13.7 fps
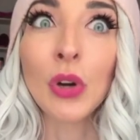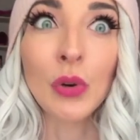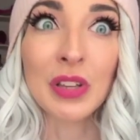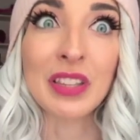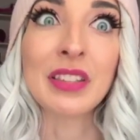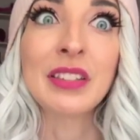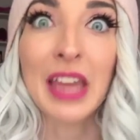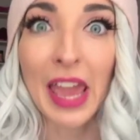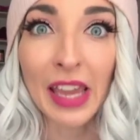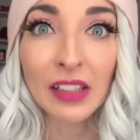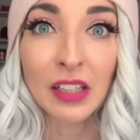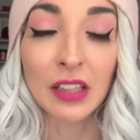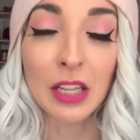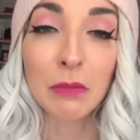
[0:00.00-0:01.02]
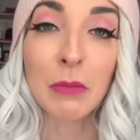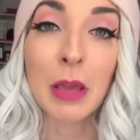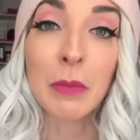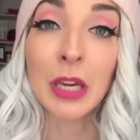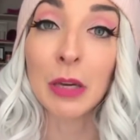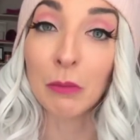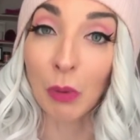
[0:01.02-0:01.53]
stagnant, then
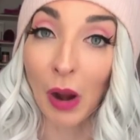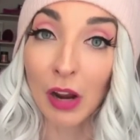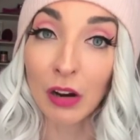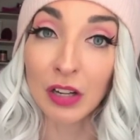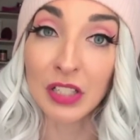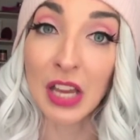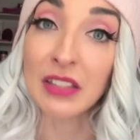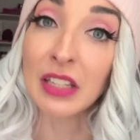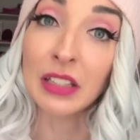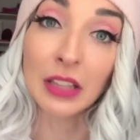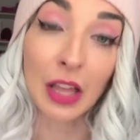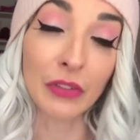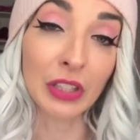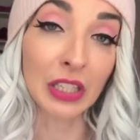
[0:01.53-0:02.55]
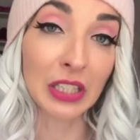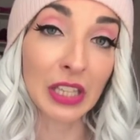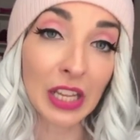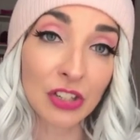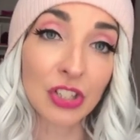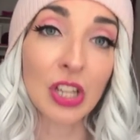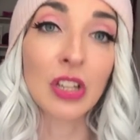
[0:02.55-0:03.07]
maybe I'm prioritizing love and
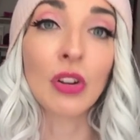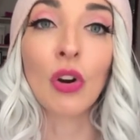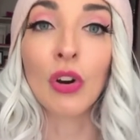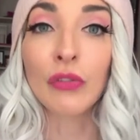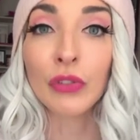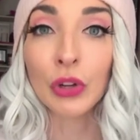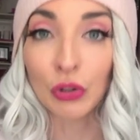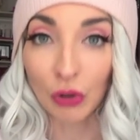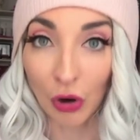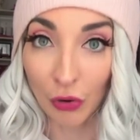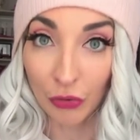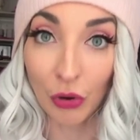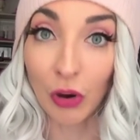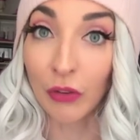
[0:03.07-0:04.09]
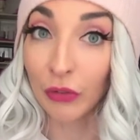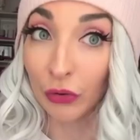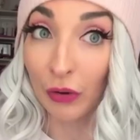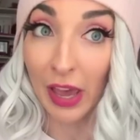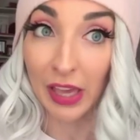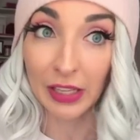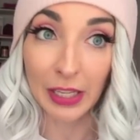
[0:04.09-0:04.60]
connection over growth or
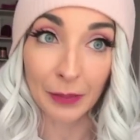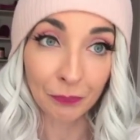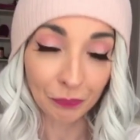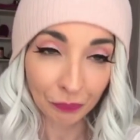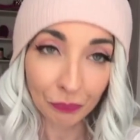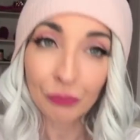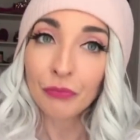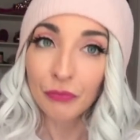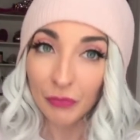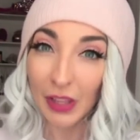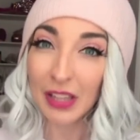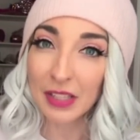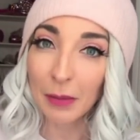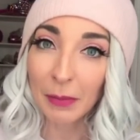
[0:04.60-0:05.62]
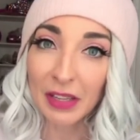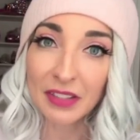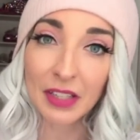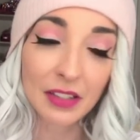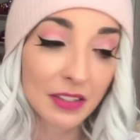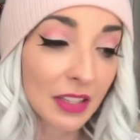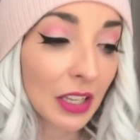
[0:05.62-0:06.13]
variety. Does that make
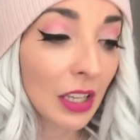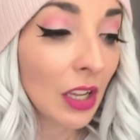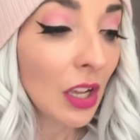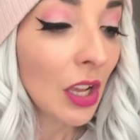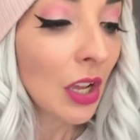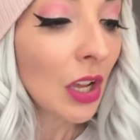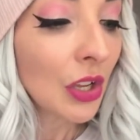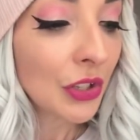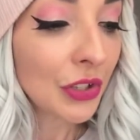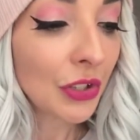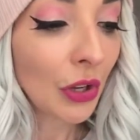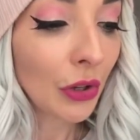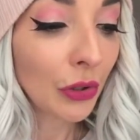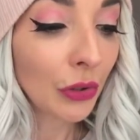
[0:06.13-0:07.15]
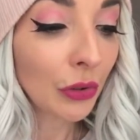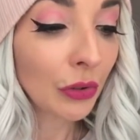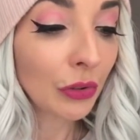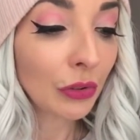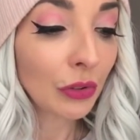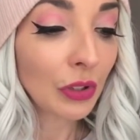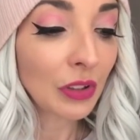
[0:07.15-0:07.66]
sense?
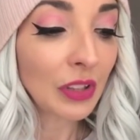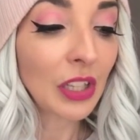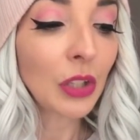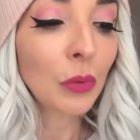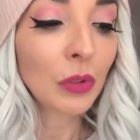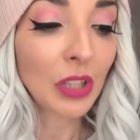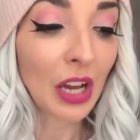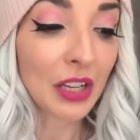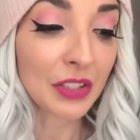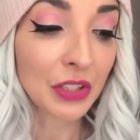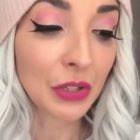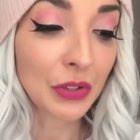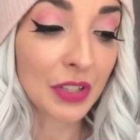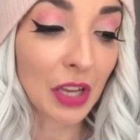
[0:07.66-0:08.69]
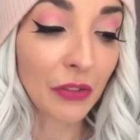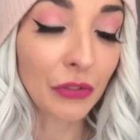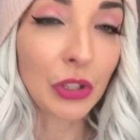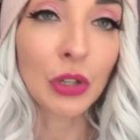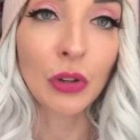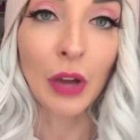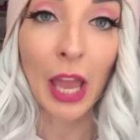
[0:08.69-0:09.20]
So then you want to ask yourself,
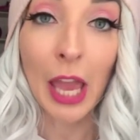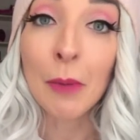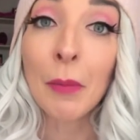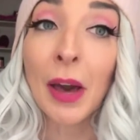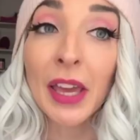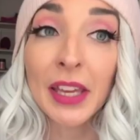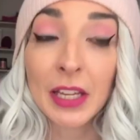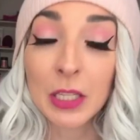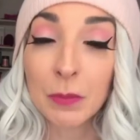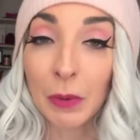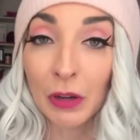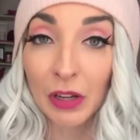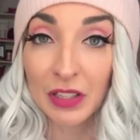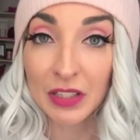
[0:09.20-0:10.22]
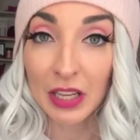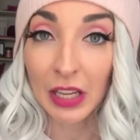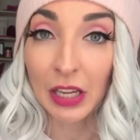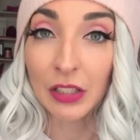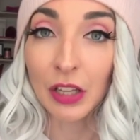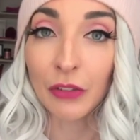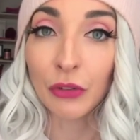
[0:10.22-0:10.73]
am I experiencing
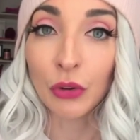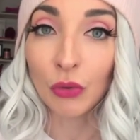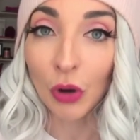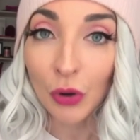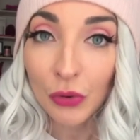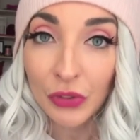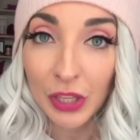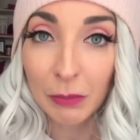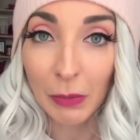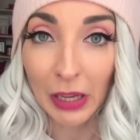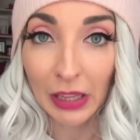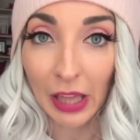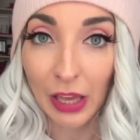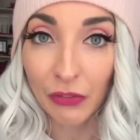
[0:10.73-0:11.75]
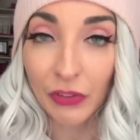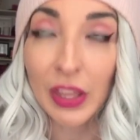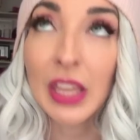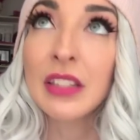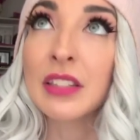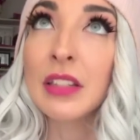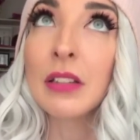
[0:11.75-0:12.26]
enough growth in my life?
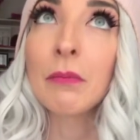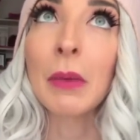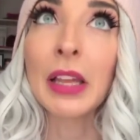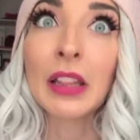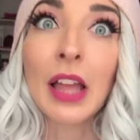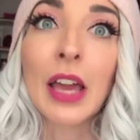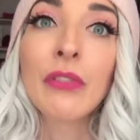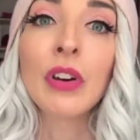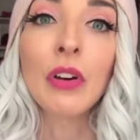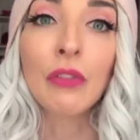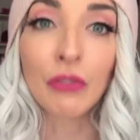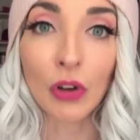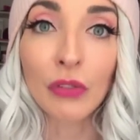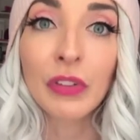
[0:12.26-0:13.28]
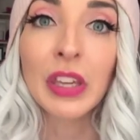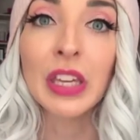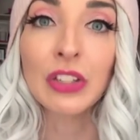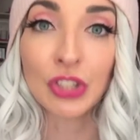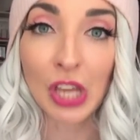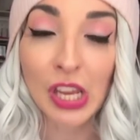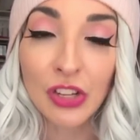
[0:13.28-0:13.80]
Is my life evolving
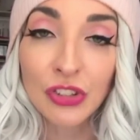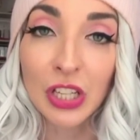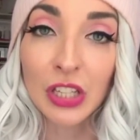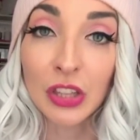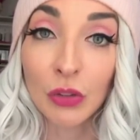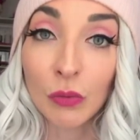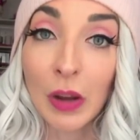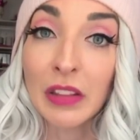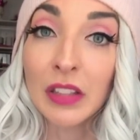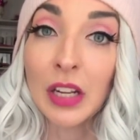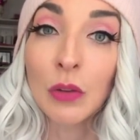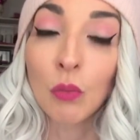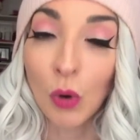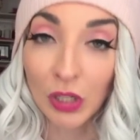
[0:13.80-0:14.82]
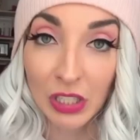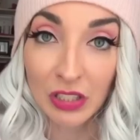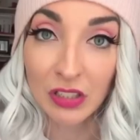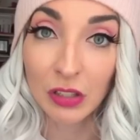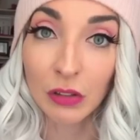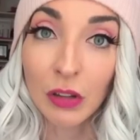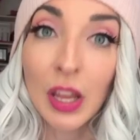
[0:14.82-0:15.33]
and changing at the rate that I want it
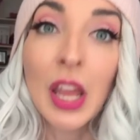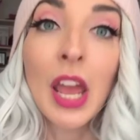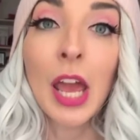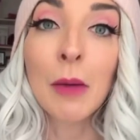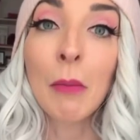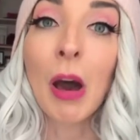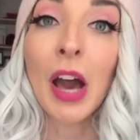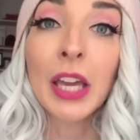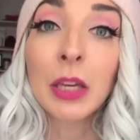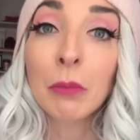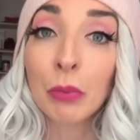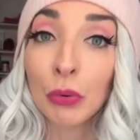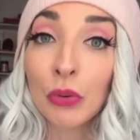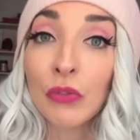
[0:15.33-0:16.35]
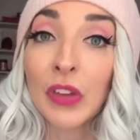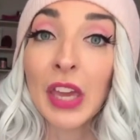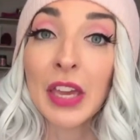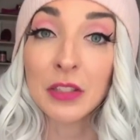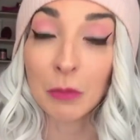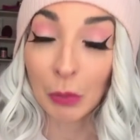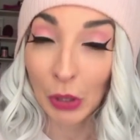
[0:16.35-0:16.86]
to? Am I improving
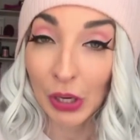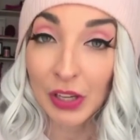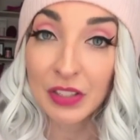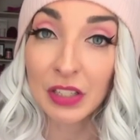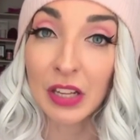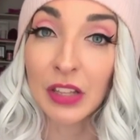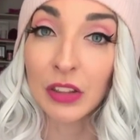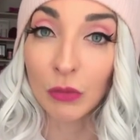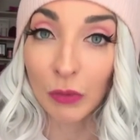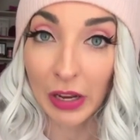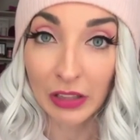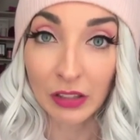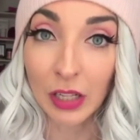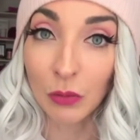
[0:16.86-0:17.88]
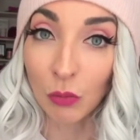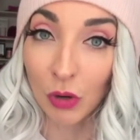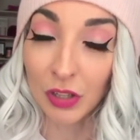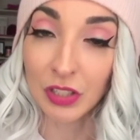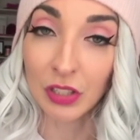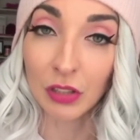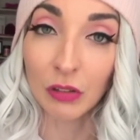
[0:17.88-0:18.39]
as a person at the rate that I
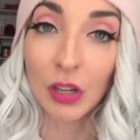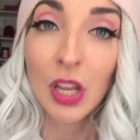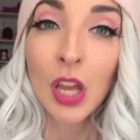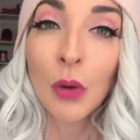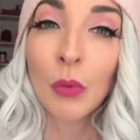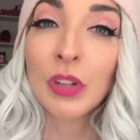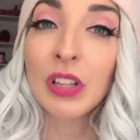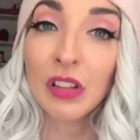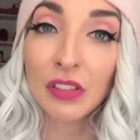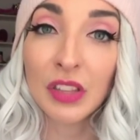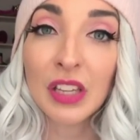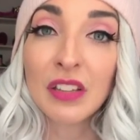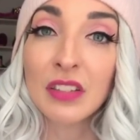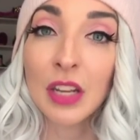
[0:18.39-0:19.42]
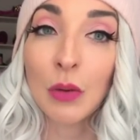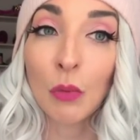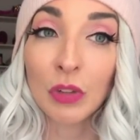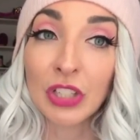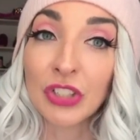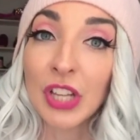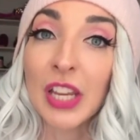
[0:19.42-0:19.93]
want to? What are the things that I
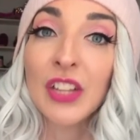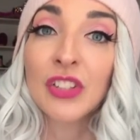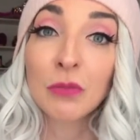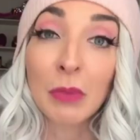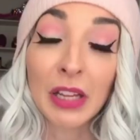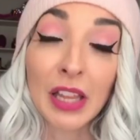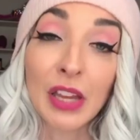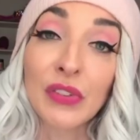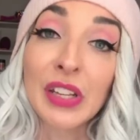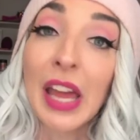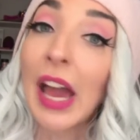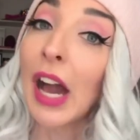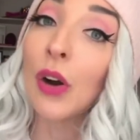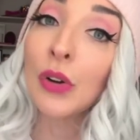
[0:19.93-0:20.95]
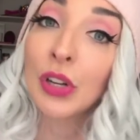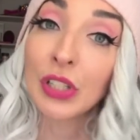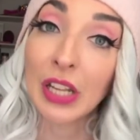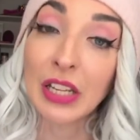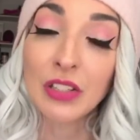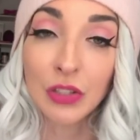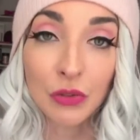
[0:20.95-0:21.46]
want to change in my life, and how could
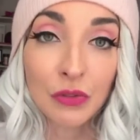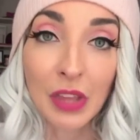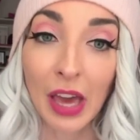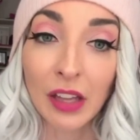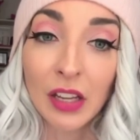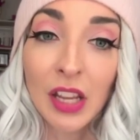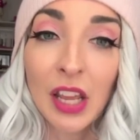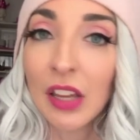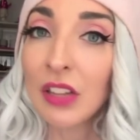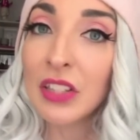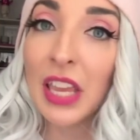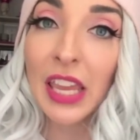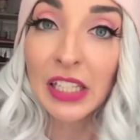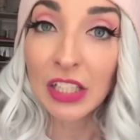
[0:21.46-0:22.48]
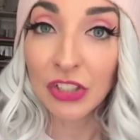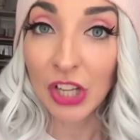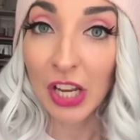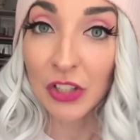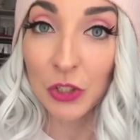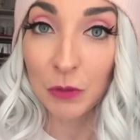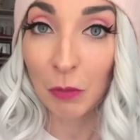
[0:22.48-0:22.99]
I do that? Because any
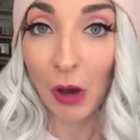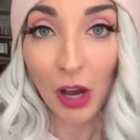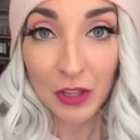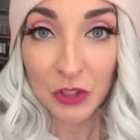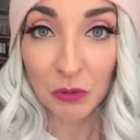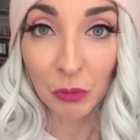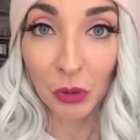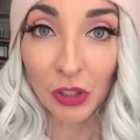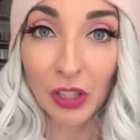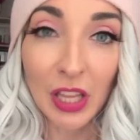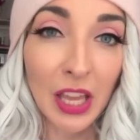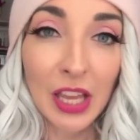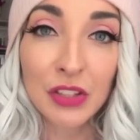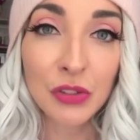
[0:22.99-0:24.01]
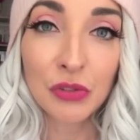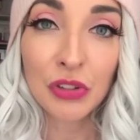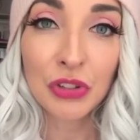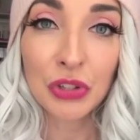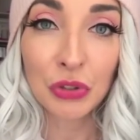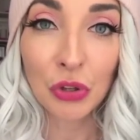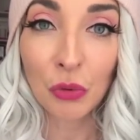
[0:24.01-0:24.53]
change is possible. As soon
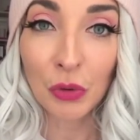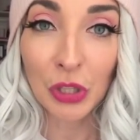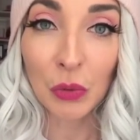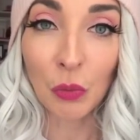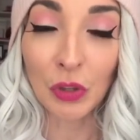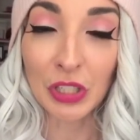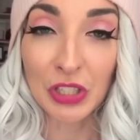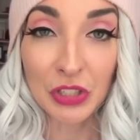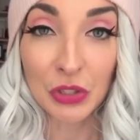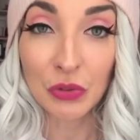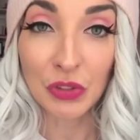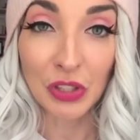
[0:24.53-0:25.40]
as you know what you want to do,